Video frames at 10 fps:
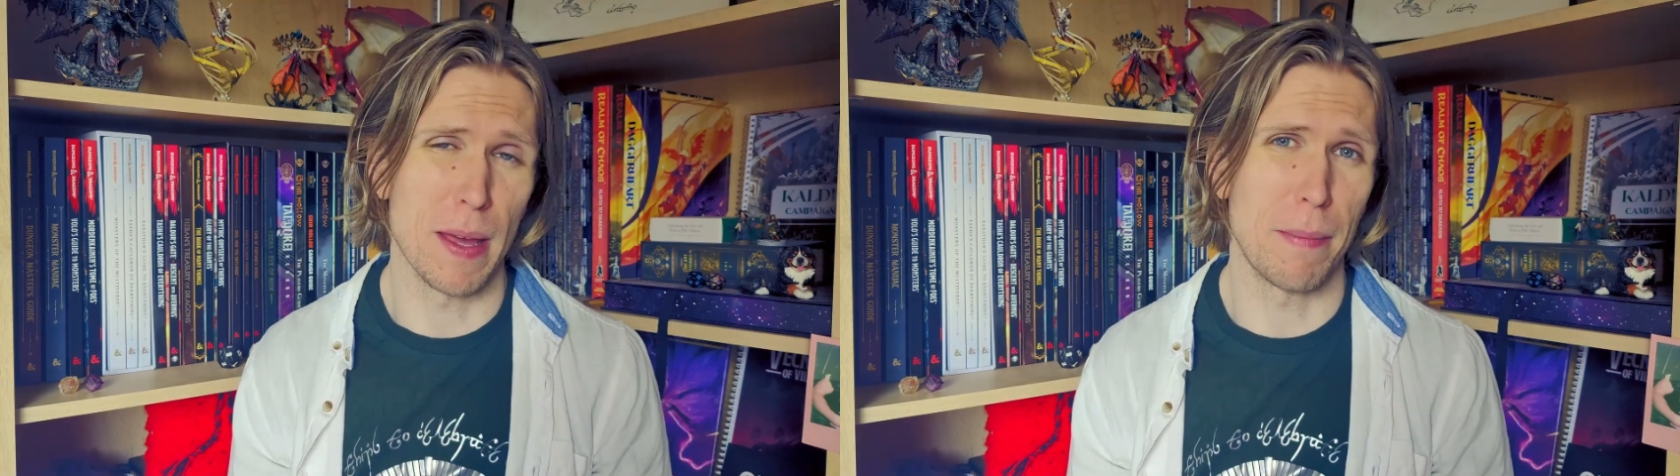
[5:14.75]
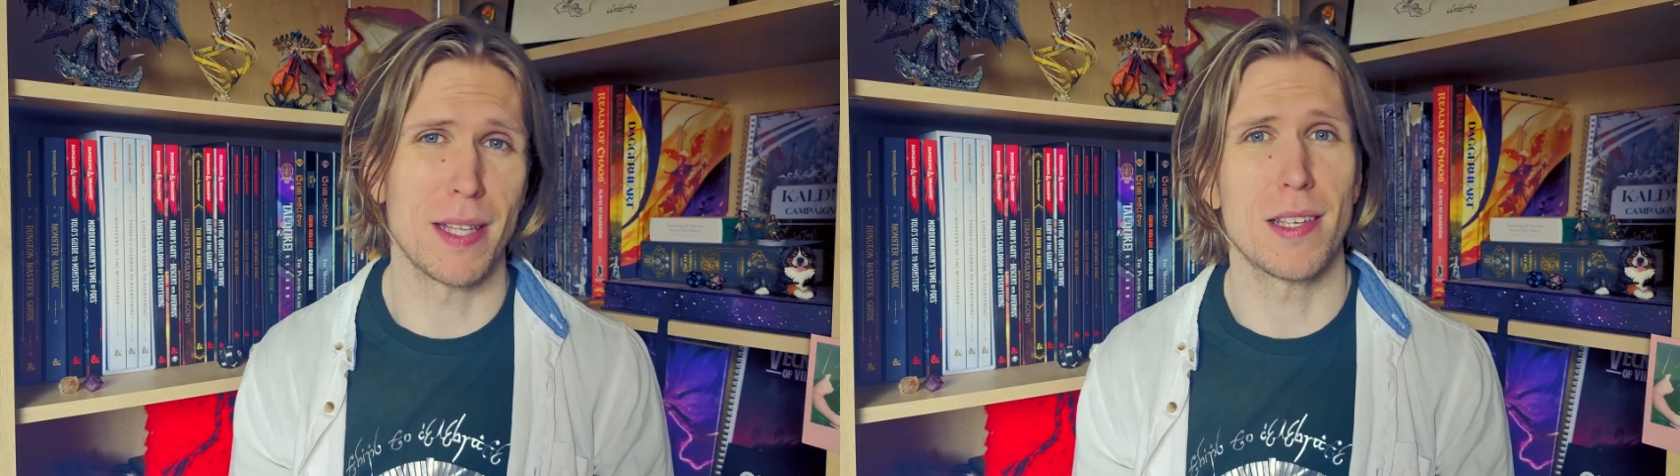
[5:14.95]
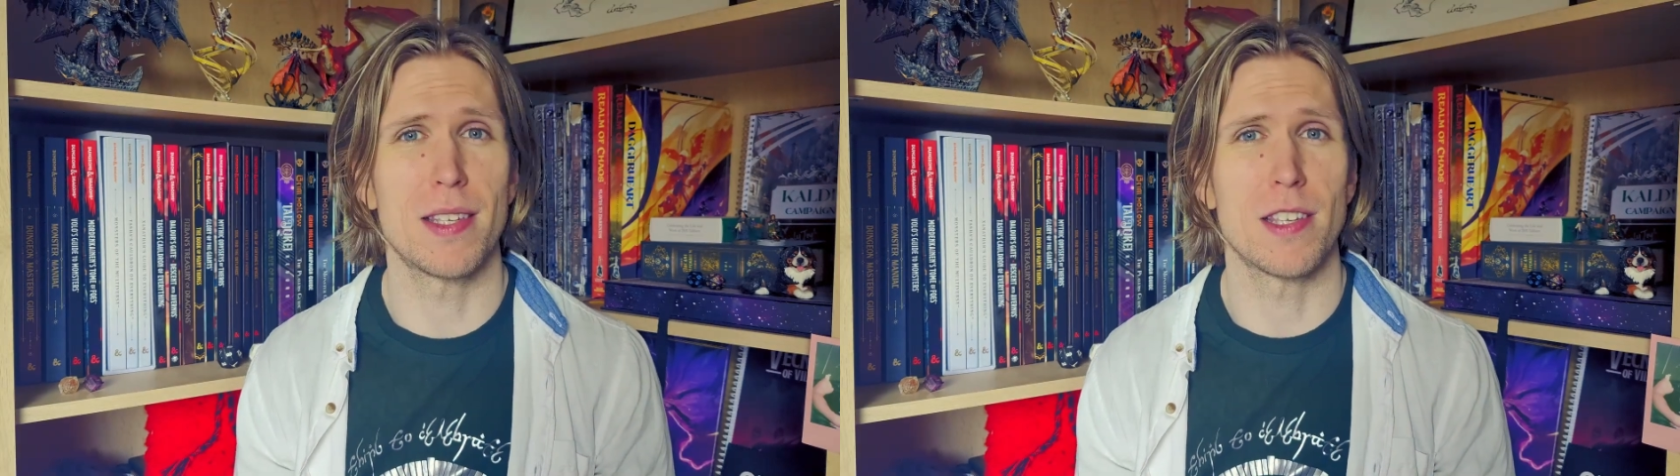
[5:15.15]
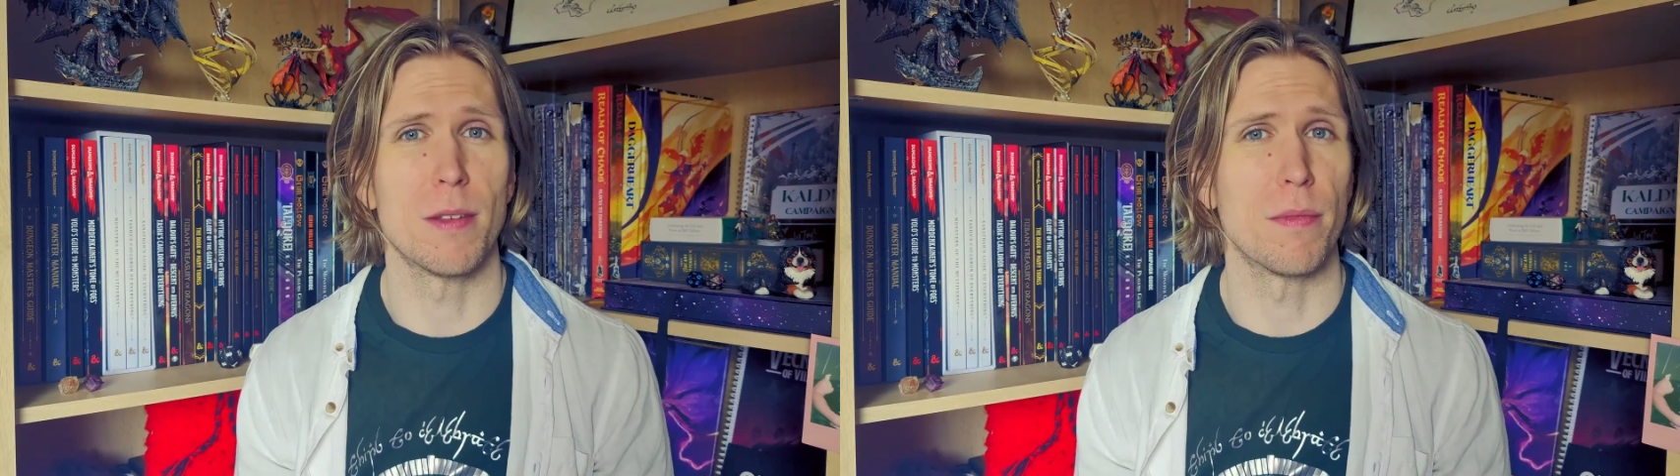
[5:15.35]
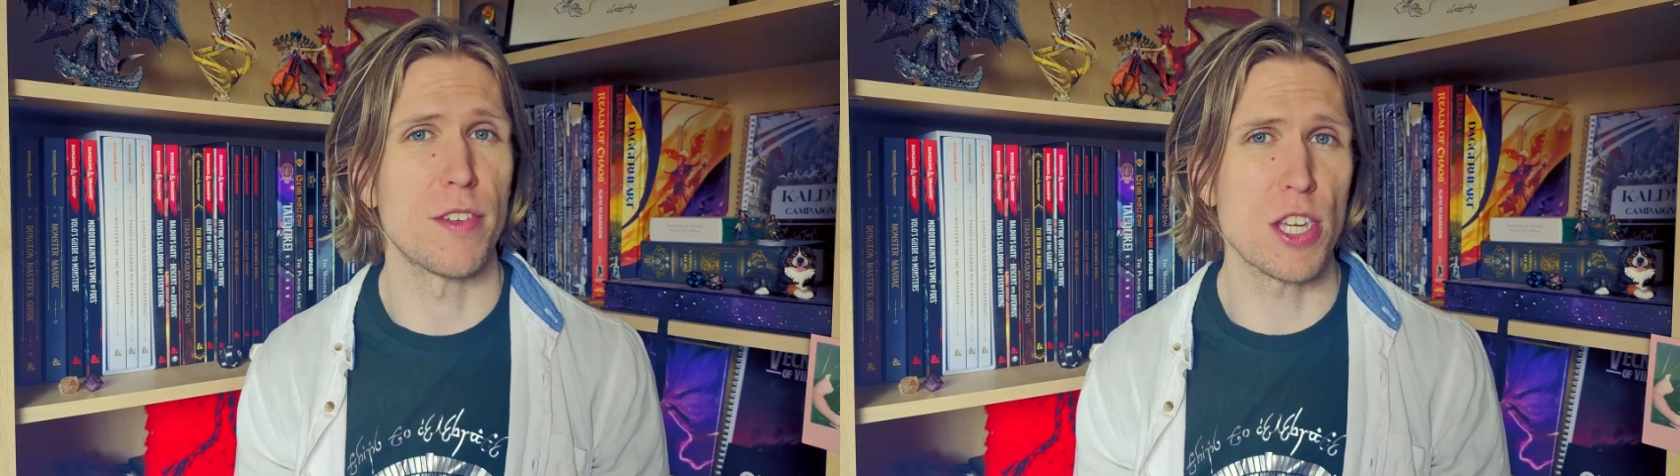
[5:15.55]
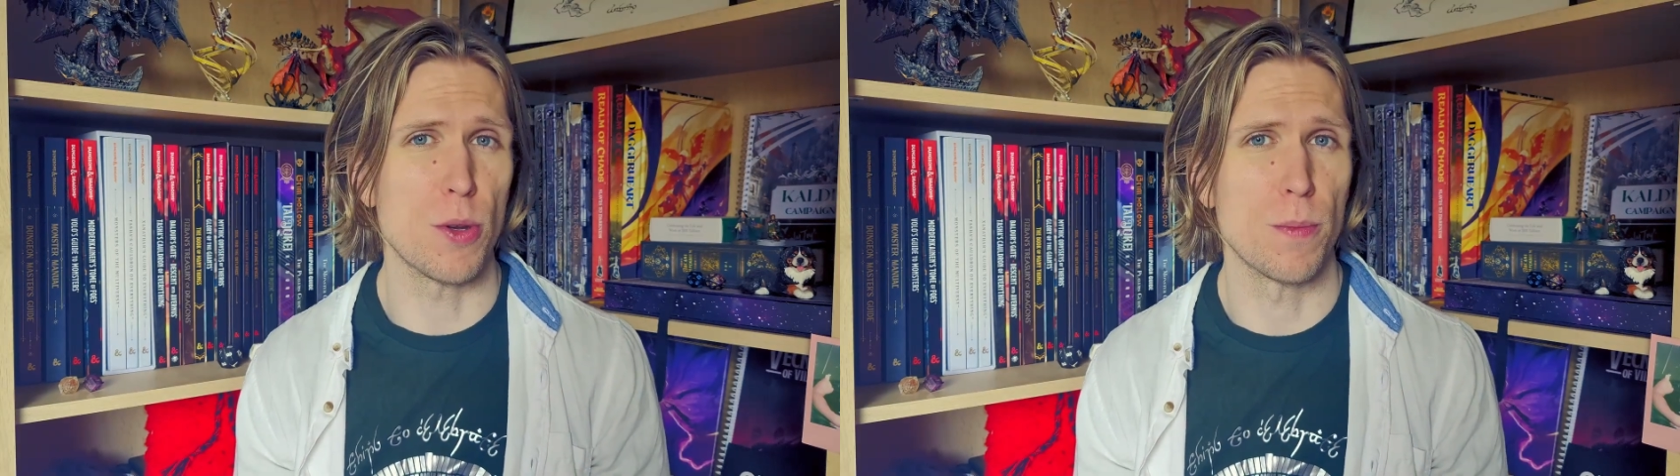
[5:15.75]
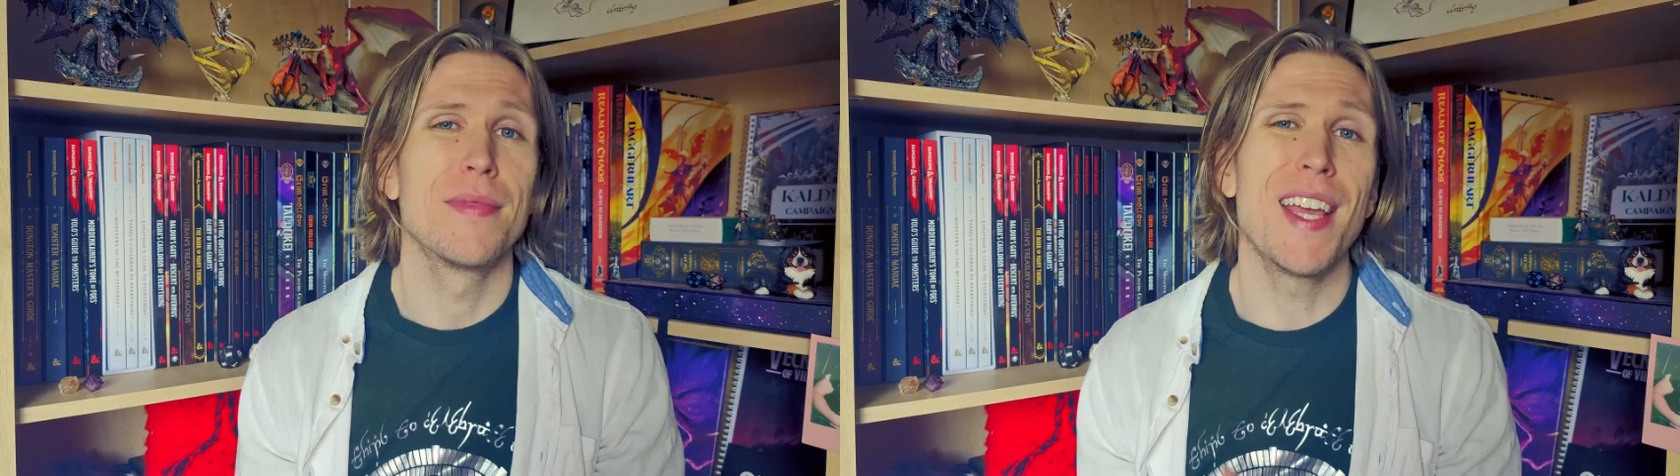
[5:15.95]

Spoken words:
a better system for you.